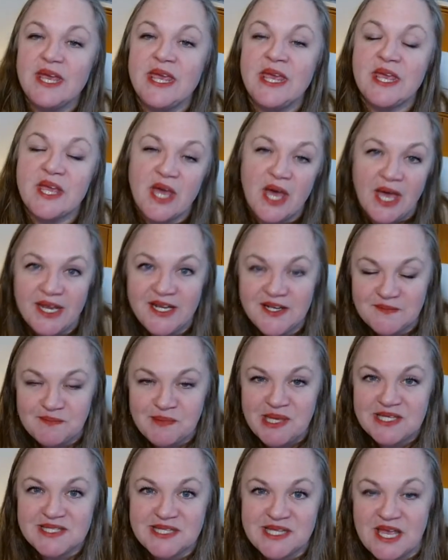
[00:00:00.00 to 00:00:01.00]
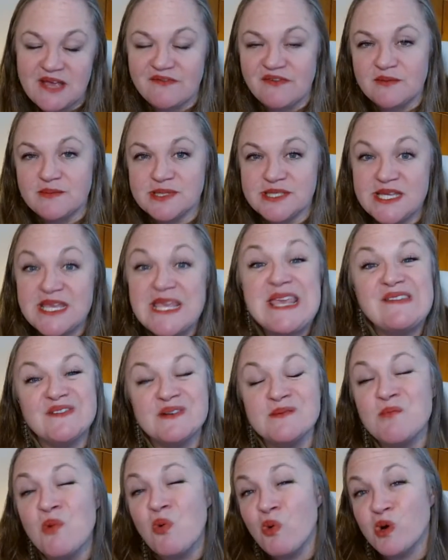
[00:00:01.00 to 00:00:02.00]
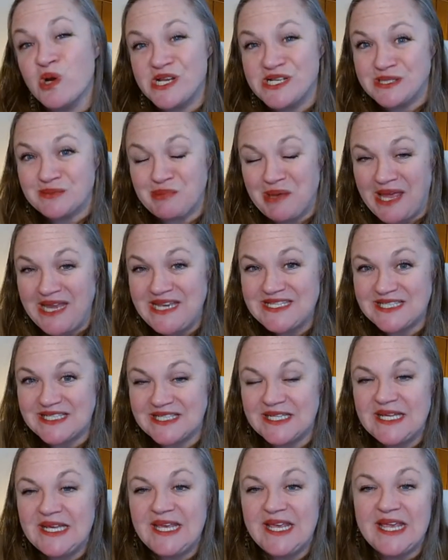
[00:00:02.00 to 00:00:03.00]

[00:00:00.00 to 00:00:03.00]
it kind of makes the FMC even more independent